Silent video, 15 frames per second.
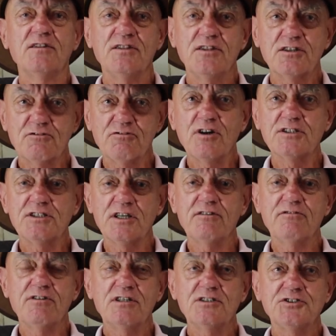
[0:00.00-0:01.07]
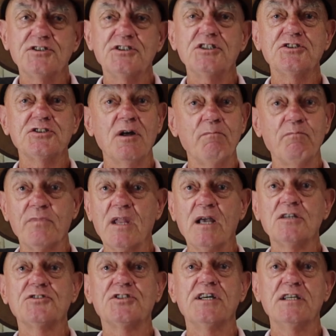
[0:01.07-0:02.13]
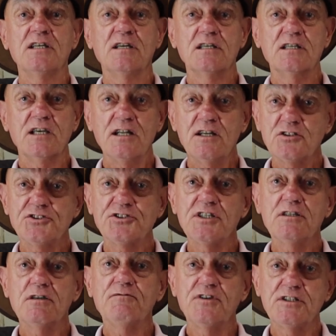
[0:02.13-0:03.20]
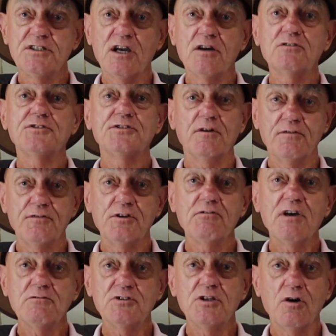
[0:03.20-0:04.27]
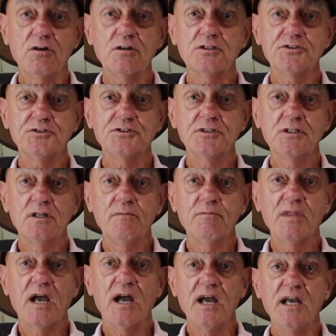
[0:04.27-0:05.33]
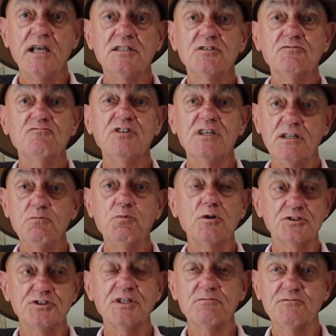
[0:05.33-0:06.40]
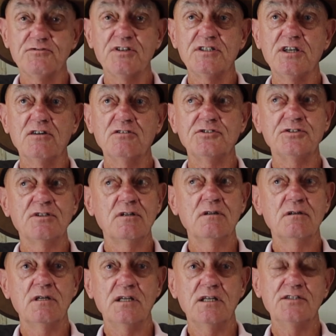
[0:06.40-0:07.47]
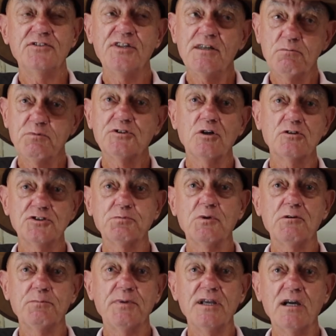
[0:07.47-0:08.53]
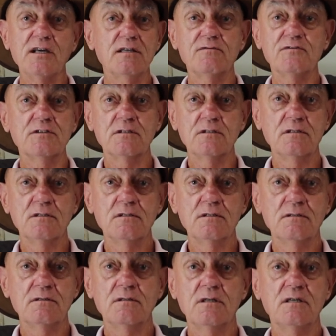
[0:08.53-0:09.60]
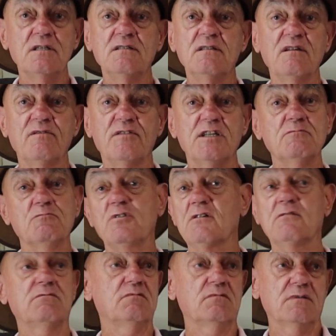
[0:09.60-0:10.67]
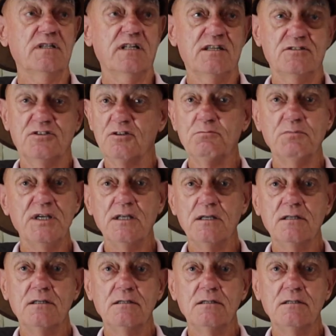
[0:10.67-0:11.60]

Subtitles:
The criteria is just say, can I see your videos of your own dogs, and really watch those videos if their dog's well behaved, and think, well, that'll do me.